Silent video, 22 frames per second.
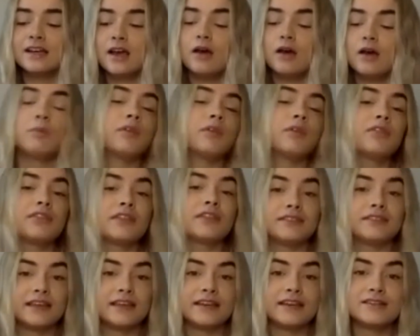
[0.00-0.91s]
one thing
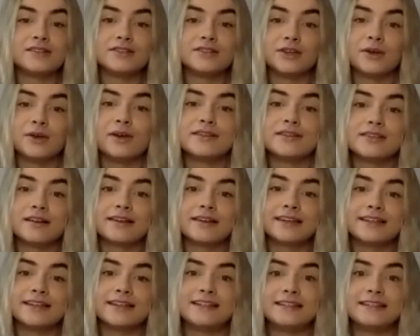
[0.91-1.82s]
they can do is our
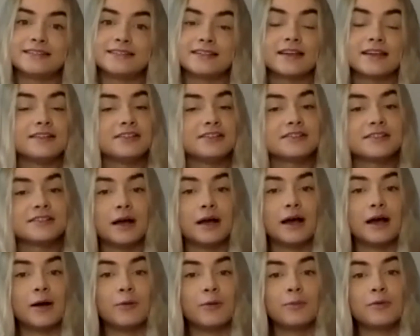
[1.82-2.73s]
kidneys can just
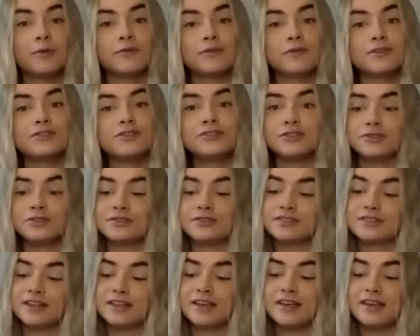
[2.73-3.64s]
help
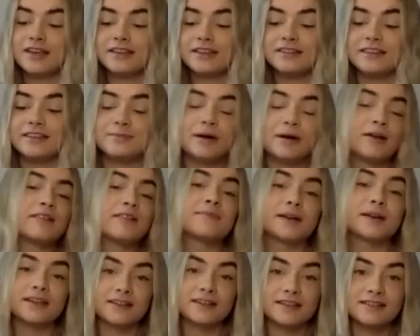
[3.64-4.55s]
reduce the amount of
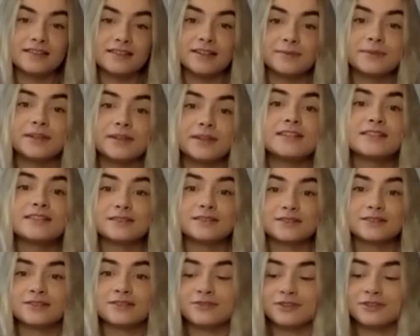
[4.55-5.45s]
magnesium that is
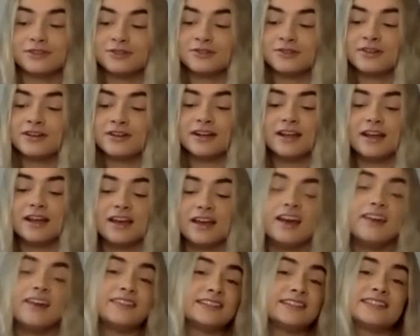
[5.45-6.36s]
lost from urine.
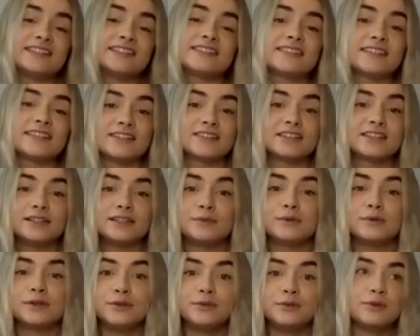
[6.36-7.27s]
And this is essentially
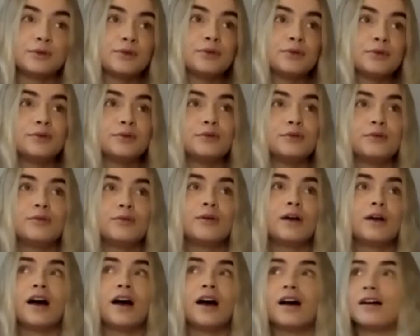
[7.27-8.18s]
what you would call
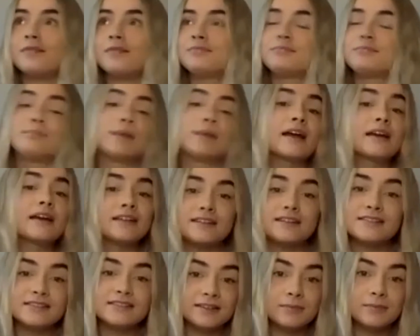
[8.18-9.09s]

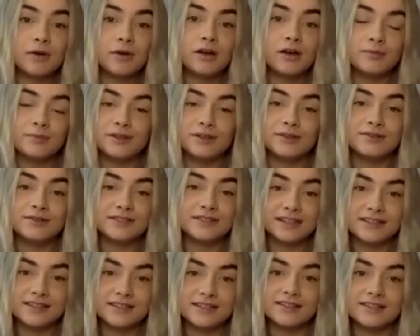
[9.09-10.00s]
magnesium
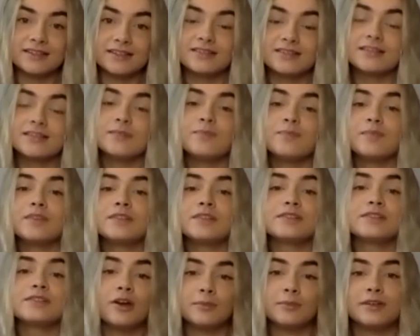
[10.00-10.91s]
homeostasis. So
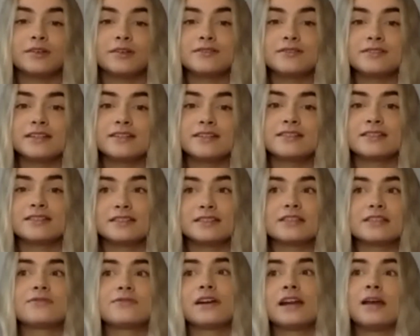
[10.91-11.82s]
homeostasis
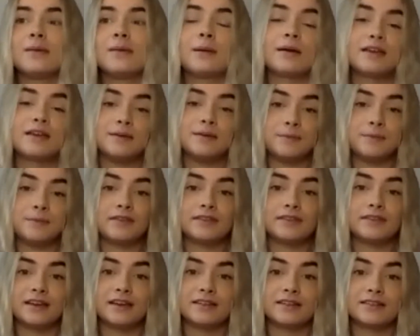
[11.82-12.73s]
is really about keeping
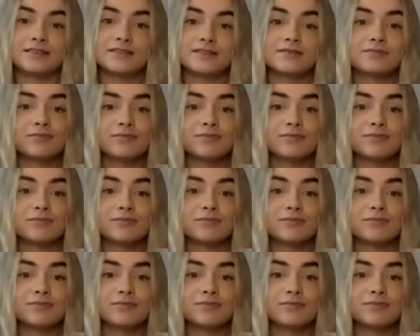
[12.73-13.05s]
things